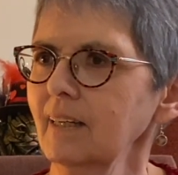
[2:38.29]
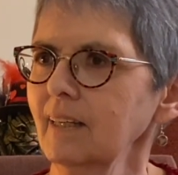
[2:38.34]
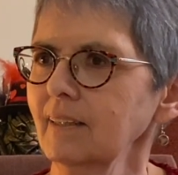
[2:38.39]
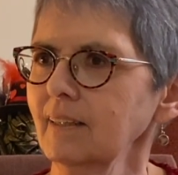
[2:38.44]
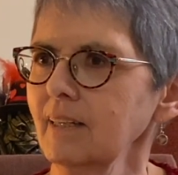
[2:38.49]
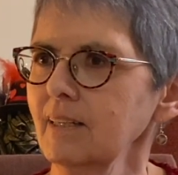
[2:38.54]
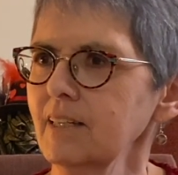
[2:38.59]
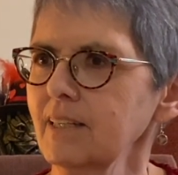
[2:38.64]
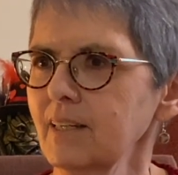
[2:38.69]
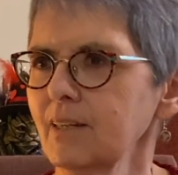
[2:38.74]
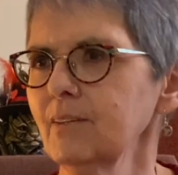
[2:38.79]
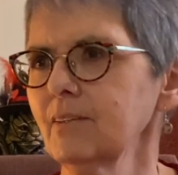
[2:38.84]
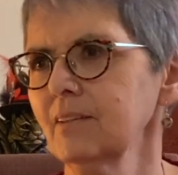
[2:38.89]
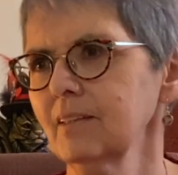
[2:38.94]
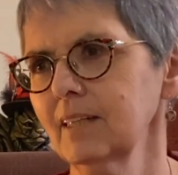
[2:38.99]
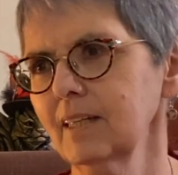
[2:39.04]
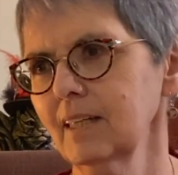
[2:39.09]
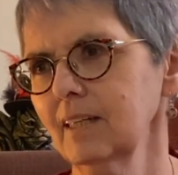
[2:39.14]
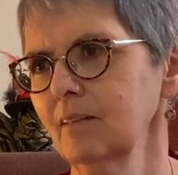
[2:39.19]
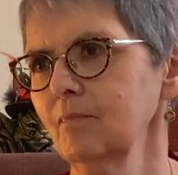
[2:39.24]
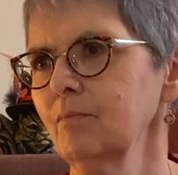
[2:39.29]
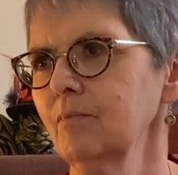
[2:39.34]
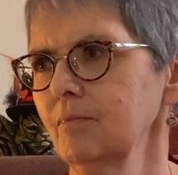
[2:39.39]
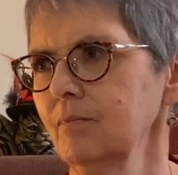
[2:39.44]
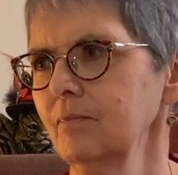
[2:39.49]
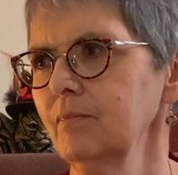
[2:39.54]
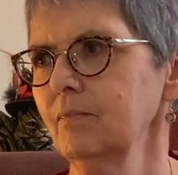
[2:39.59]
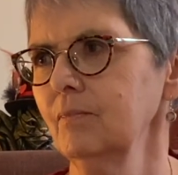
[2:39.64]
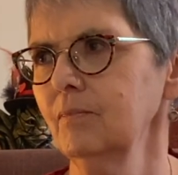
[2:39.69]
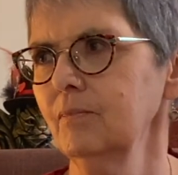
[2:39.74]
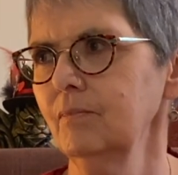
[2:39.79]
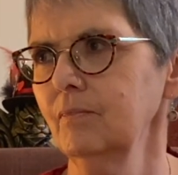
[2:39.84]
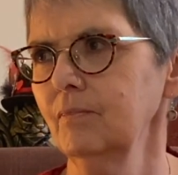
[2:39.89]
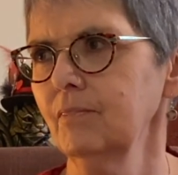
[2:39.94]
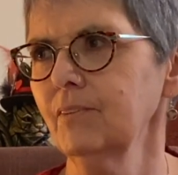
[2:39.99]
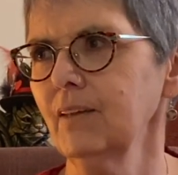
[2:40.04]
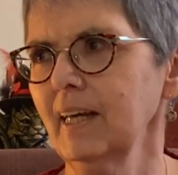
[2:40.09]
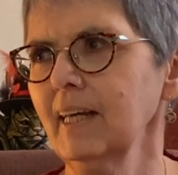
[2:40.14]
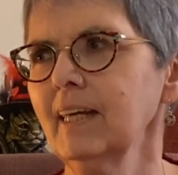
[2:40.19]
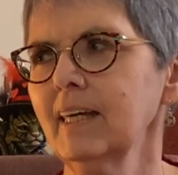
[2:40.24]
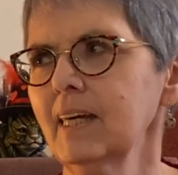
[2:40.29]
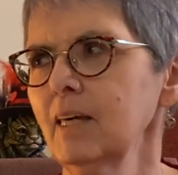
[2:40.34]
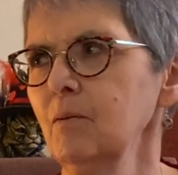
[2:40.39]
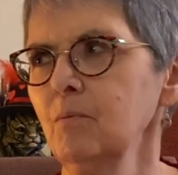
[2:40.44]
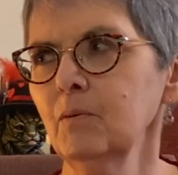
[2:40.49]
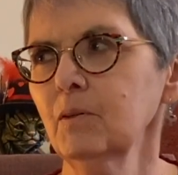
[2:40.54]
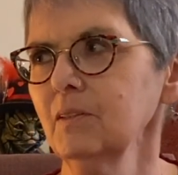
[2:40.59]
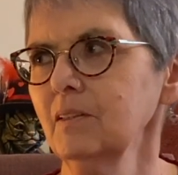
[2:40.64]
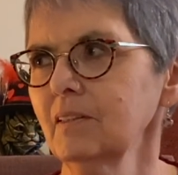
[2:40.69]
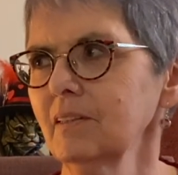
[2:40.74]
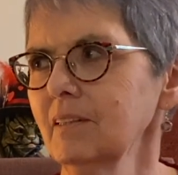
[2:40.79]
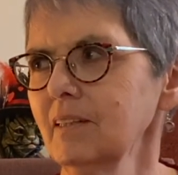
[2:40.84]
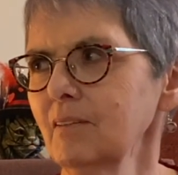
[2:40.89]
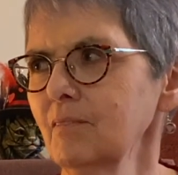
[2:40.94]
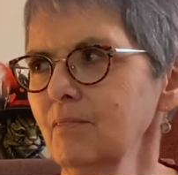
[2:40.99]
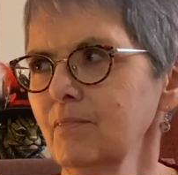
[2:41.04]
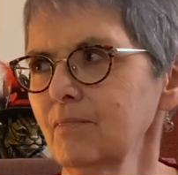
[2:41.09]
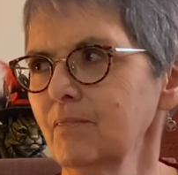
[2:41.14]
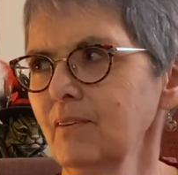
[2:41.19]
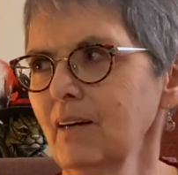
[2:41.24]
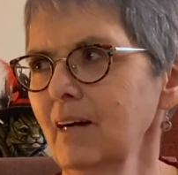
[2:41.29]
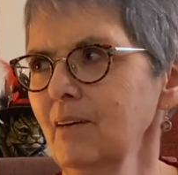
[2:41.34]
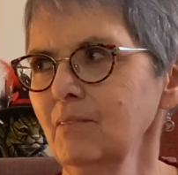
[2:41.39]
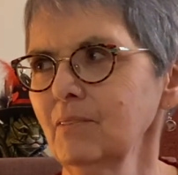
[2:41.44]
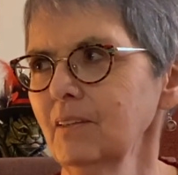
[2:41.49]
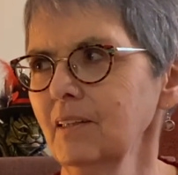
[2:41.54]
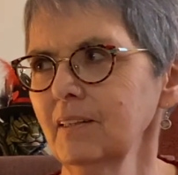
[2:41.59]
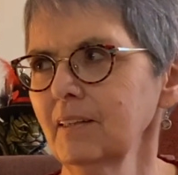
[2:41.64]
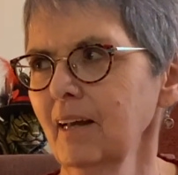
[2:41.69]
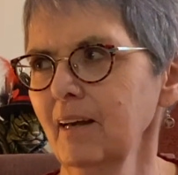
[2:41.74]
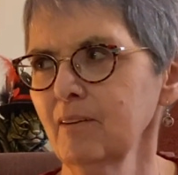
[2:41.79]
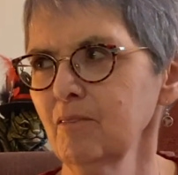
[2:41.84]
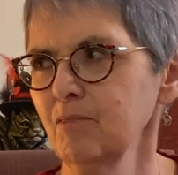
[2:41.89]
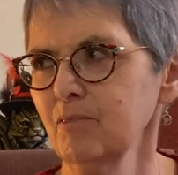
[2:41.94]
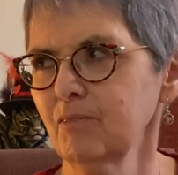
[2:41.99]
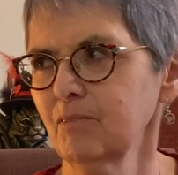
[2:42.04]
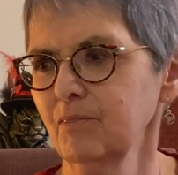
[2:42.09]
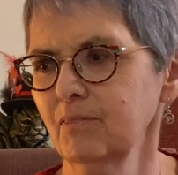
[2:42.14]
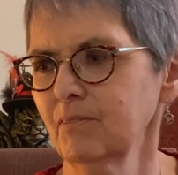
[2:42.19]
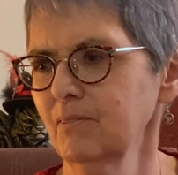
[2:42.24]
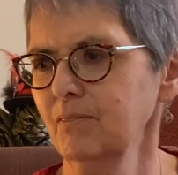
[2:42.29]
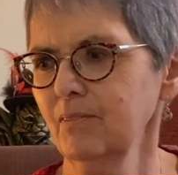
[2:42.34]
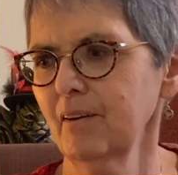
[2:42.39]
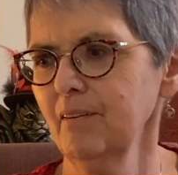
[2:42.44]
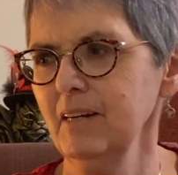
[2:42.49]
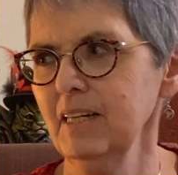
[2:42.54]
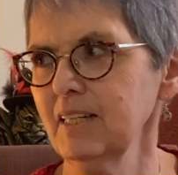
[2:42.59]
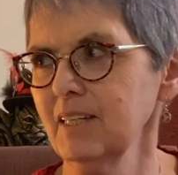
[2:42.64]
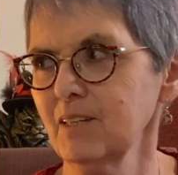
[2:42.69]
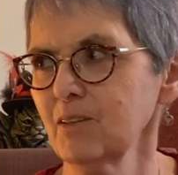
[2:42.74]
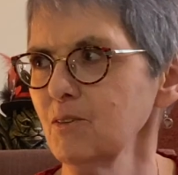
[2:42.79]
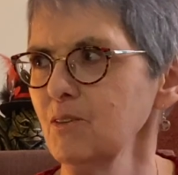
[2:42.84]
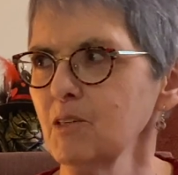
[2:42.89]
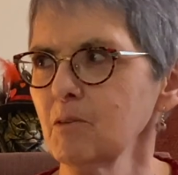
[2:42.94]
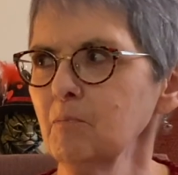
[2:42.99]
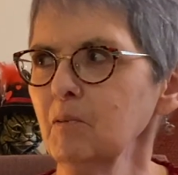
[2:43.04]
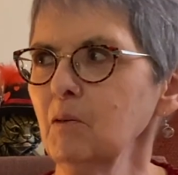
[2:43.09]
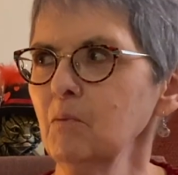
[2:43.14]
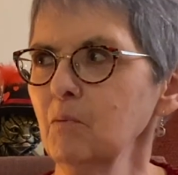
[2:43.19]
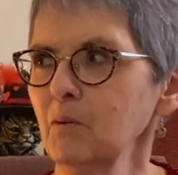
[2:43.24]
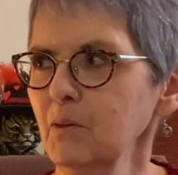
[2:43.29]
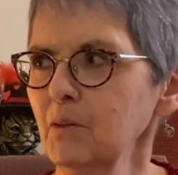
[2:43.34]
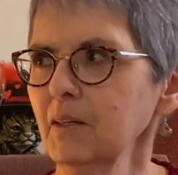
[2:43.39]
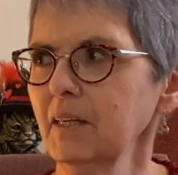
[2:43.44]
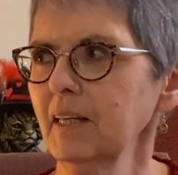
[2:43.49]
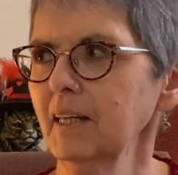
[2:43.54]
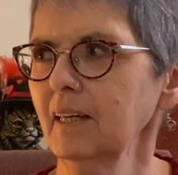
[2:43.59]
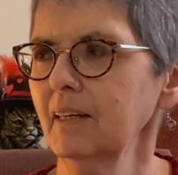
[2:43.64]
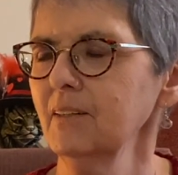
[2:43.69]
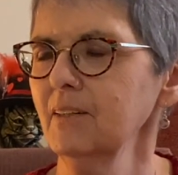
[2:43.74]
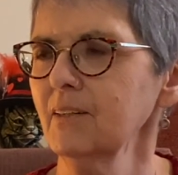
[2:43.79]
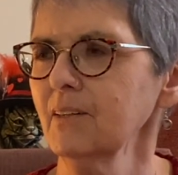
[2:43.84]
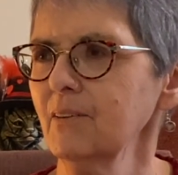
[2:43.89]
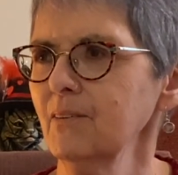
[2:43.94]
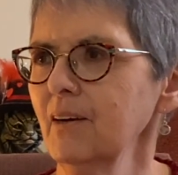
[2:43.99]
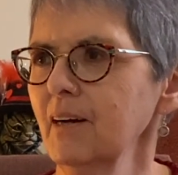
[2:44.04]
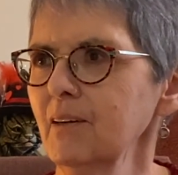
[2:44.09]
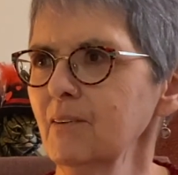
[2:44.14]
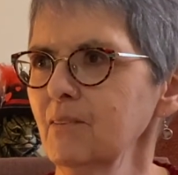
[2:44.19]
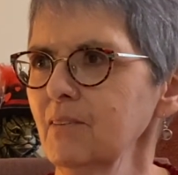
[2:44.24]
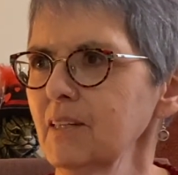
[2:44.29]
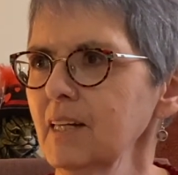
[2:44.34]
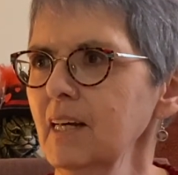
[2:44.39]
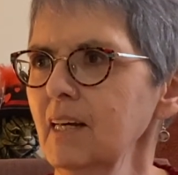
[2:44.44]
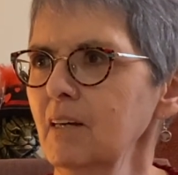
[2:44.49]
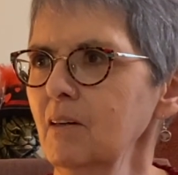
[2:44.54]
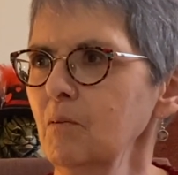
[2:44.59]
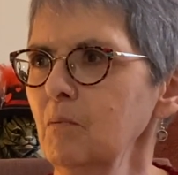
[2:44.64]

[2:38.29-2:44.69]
And I certainly think he wouldn't have found the life very suitable working underground